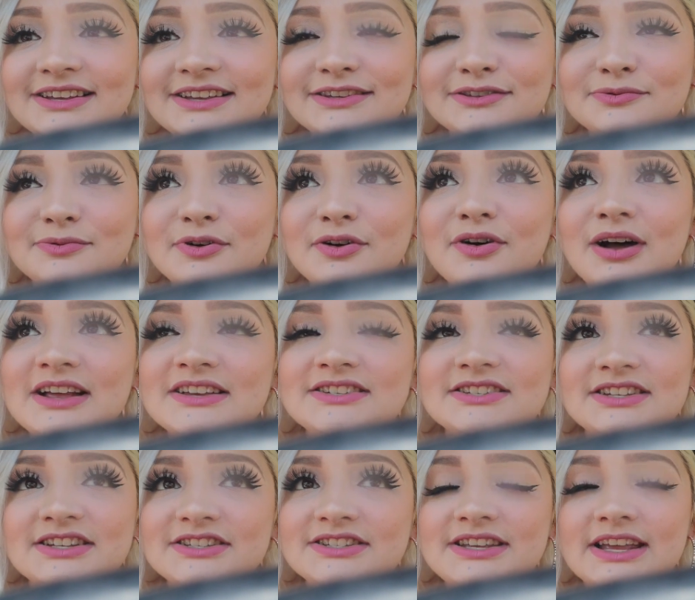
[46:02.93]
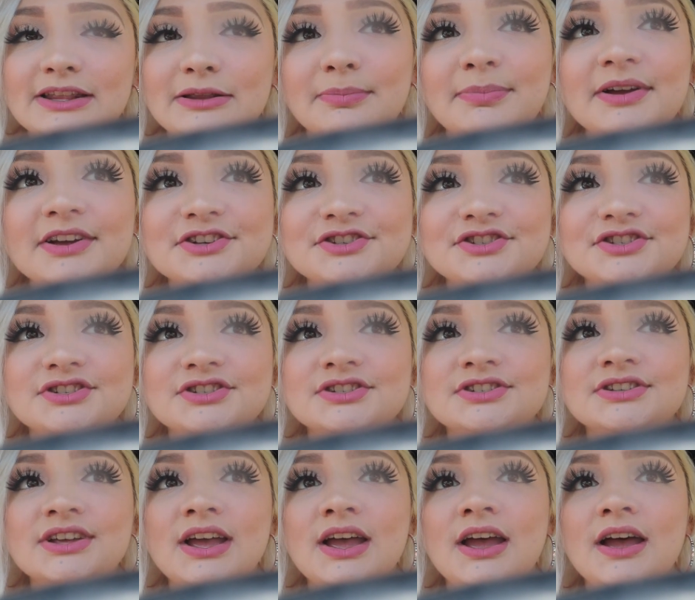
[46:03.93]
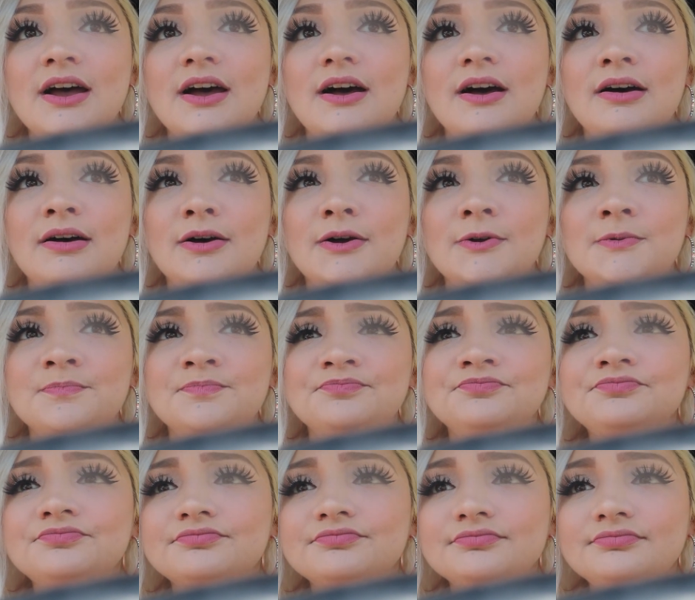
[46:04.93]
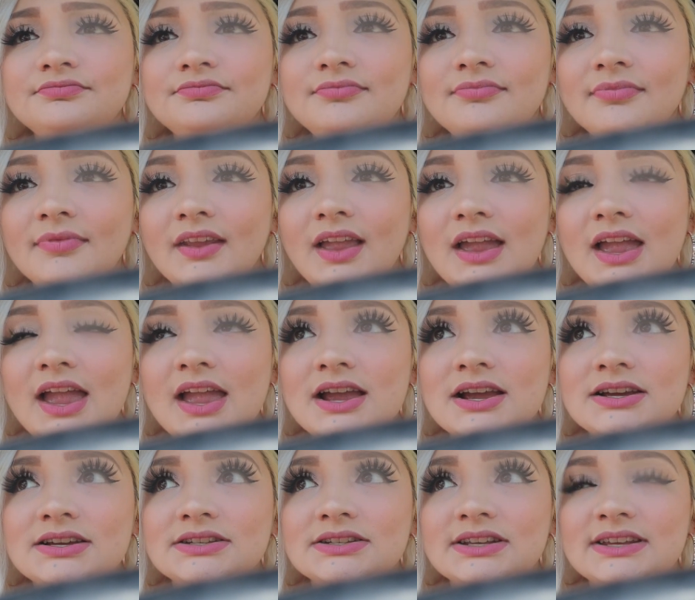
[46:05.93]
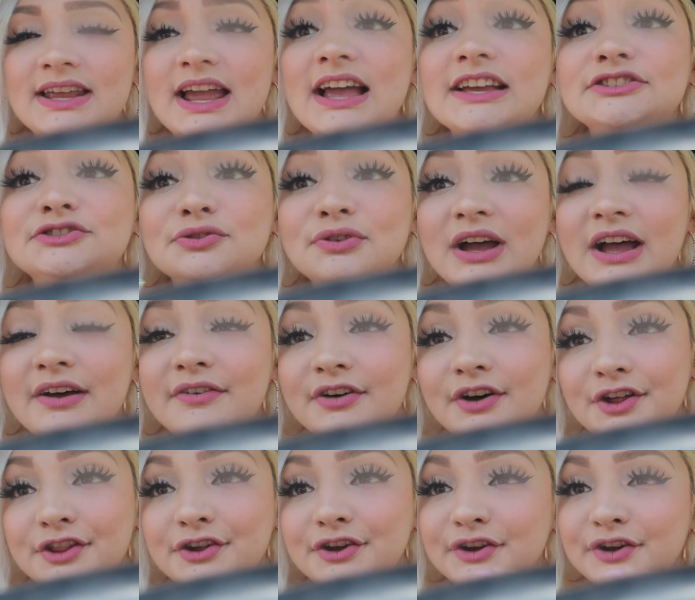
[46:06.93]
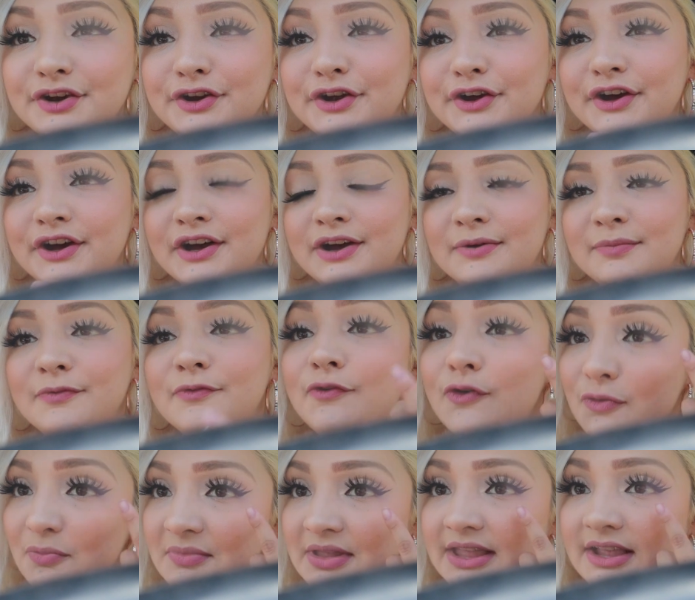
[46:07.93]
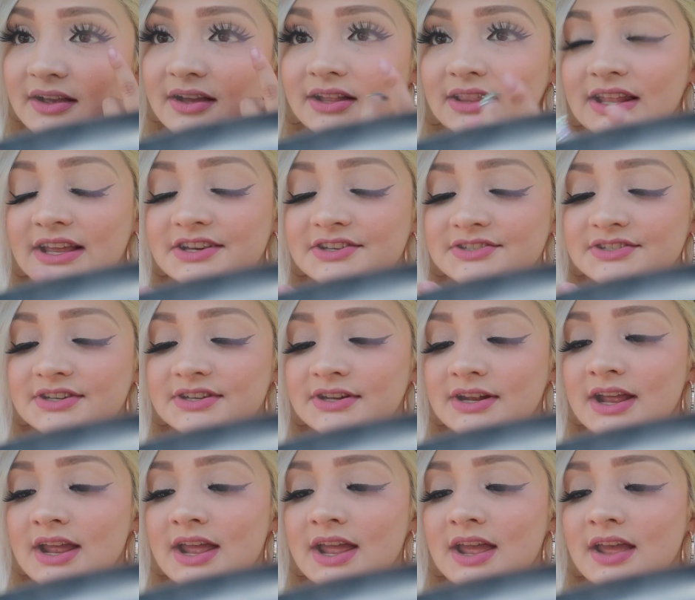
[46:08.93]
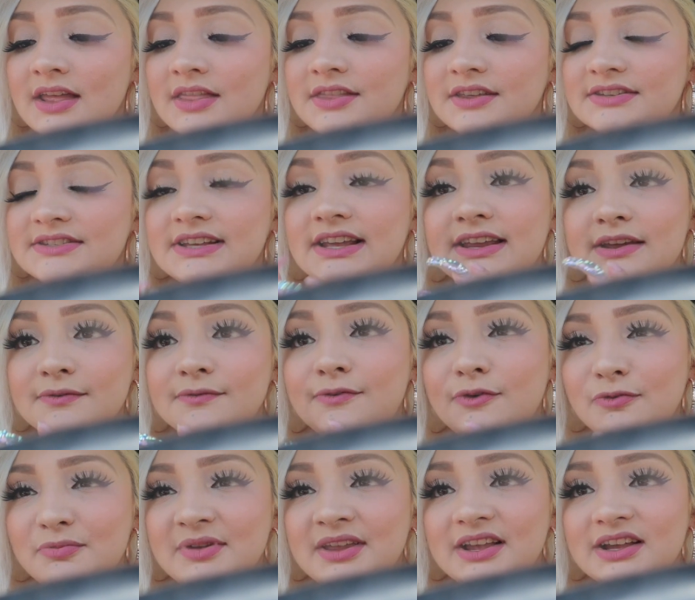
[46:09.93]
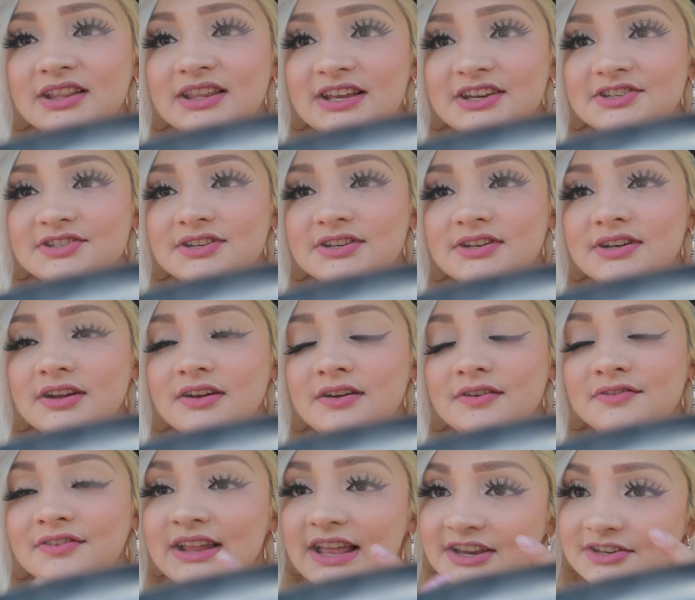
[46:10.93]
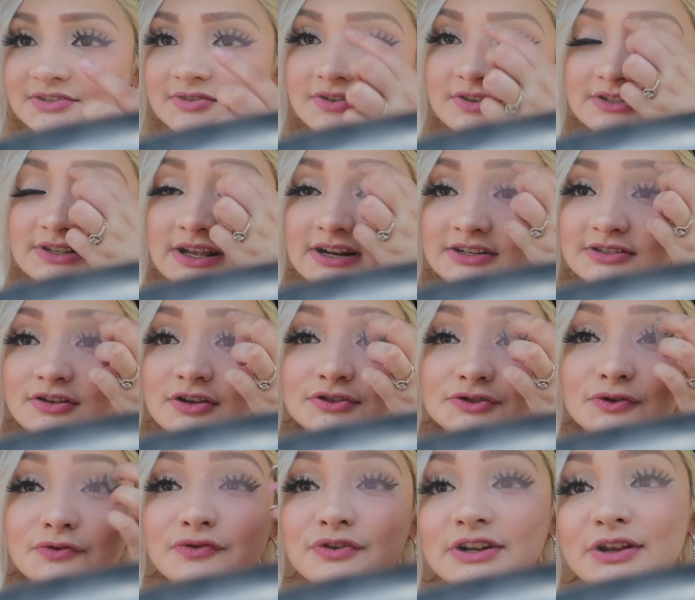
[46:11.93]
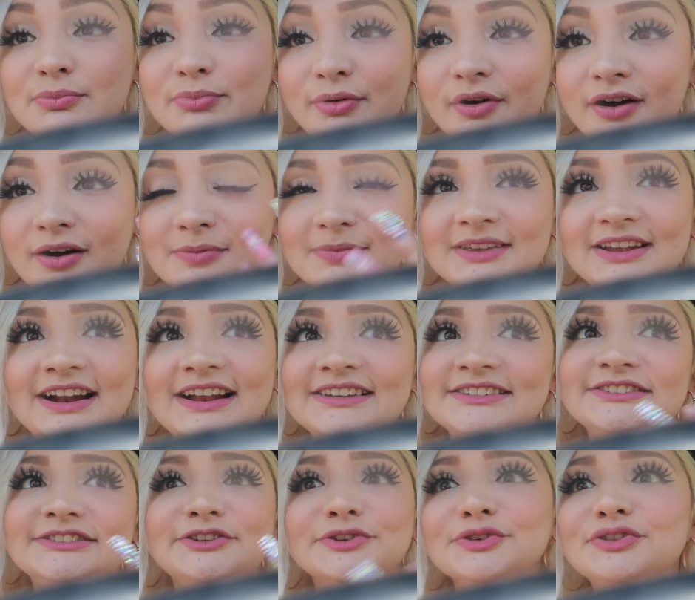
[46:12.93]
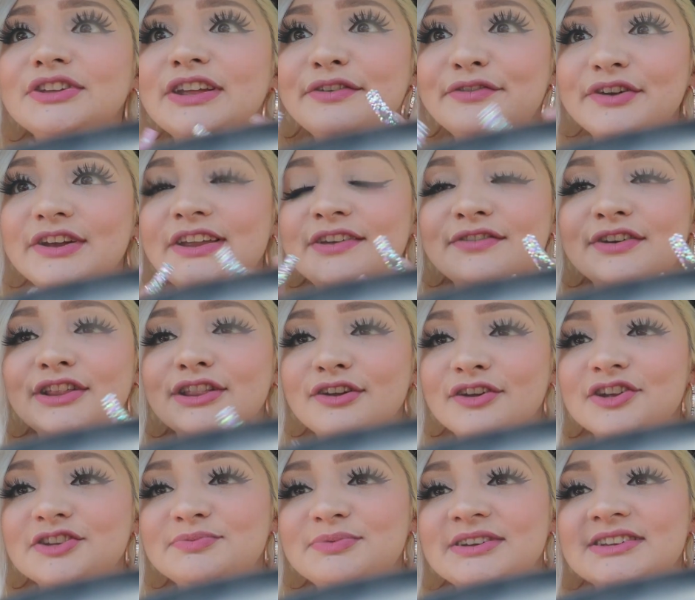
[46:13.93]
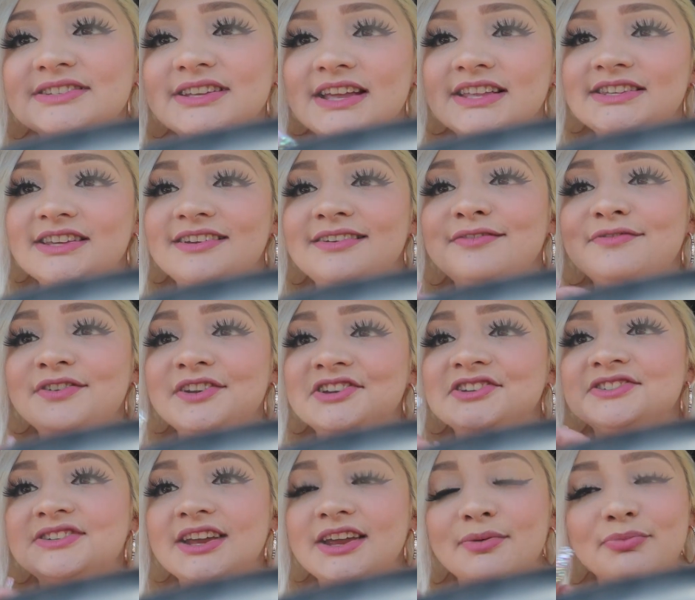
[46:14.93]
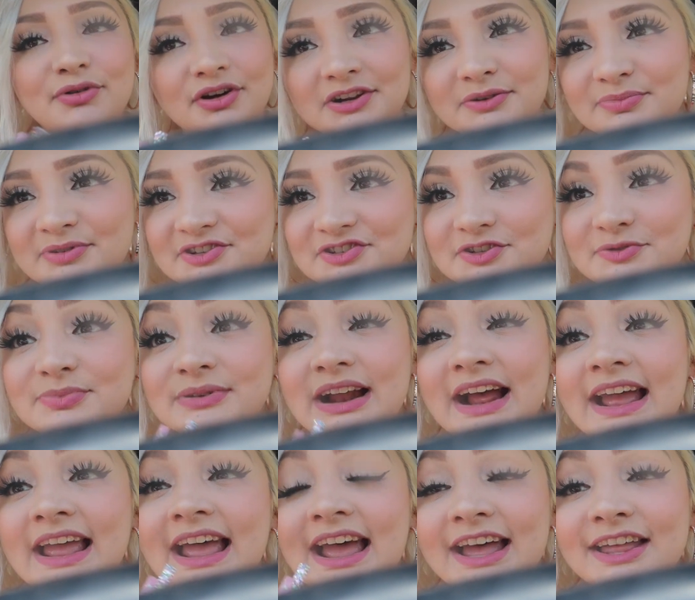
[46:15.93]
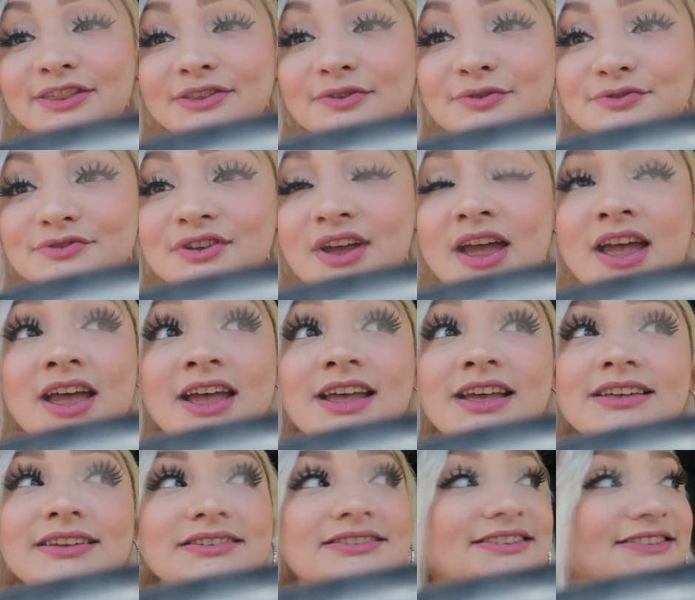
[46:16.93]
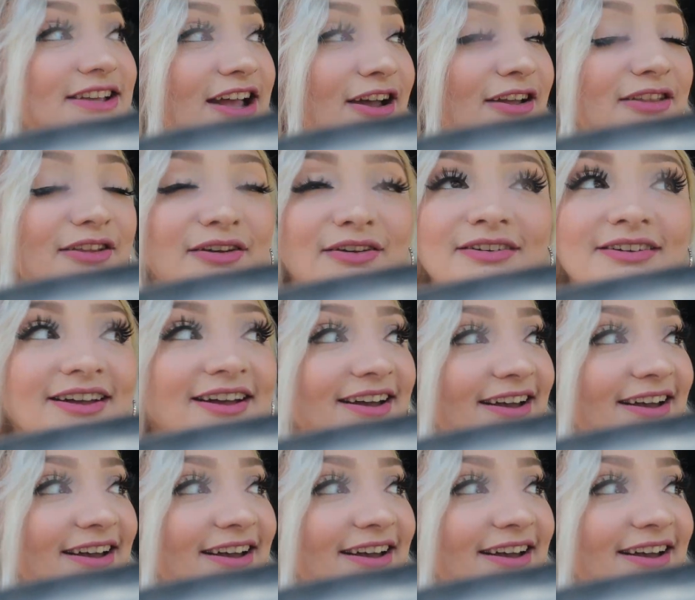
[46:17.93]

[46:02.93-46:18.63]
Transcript: as well, I just need to take the pictures. Um, and yeah i still have other um, faux mink collection the second faux mink collection of lash dolls that is also really bomb that i still never even launched because i didn't finish taking product pictures but i had those since how long